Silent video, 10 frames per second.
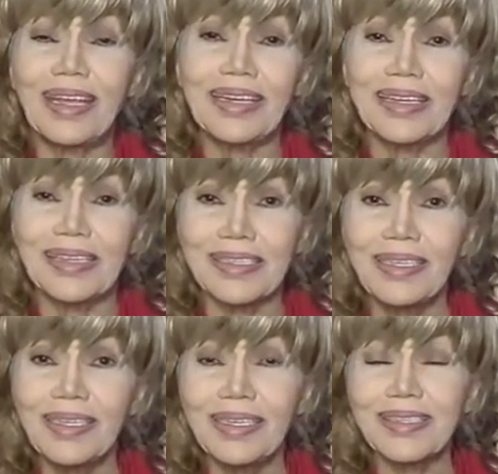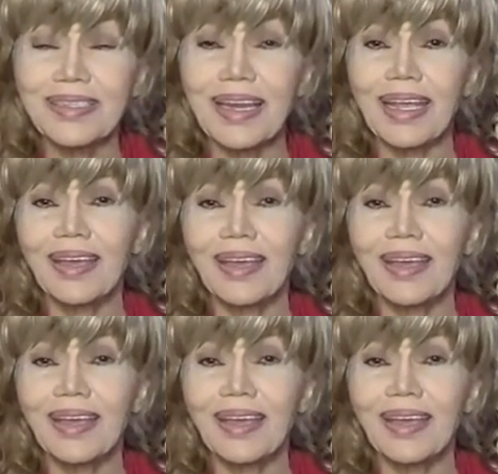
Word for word: innocent. It's like,